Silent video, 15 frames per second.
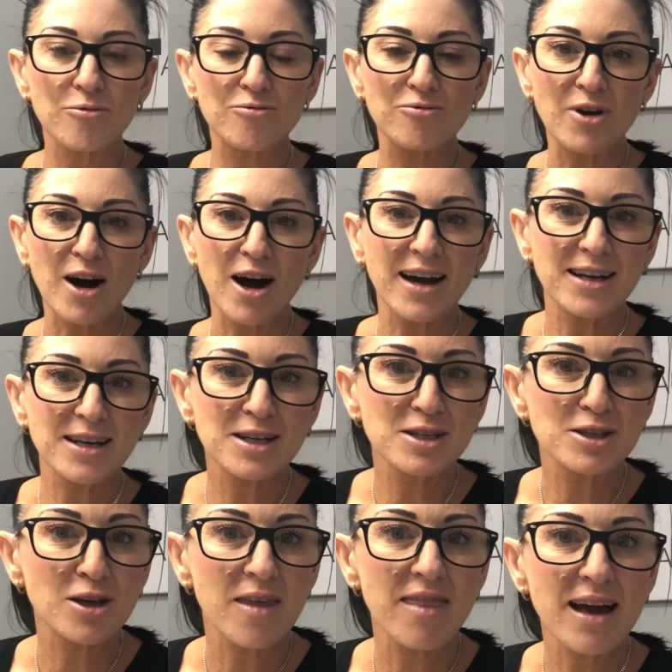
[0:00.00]
Right,
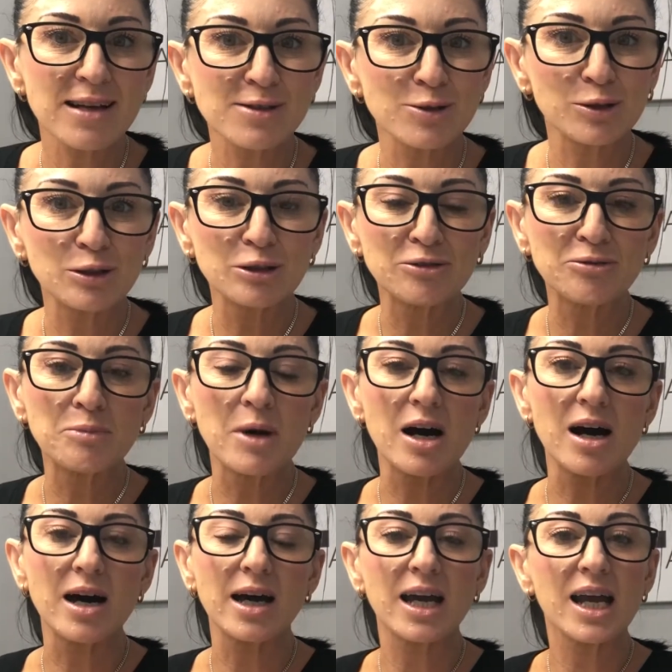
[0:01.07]
so that's all of
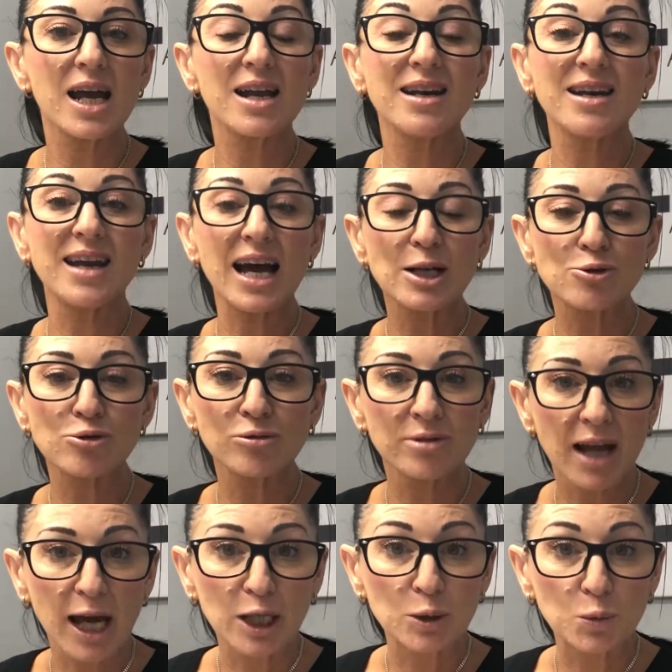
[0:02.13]
my natural
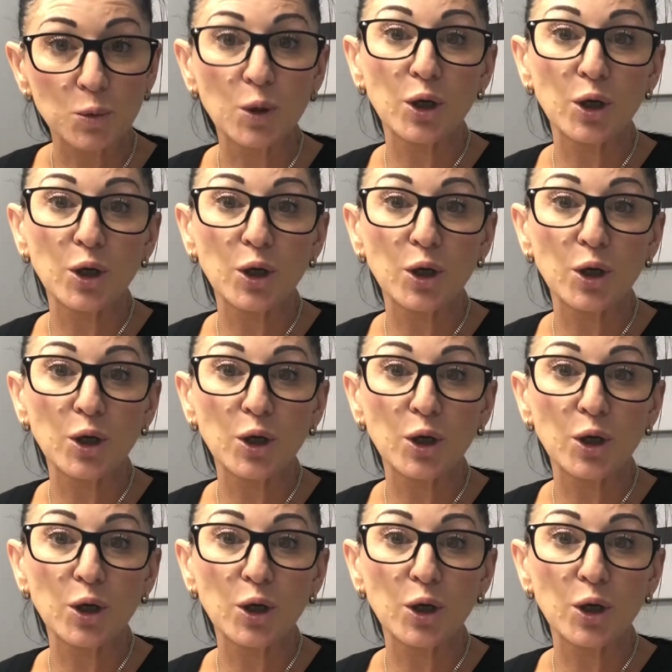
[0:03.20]
nail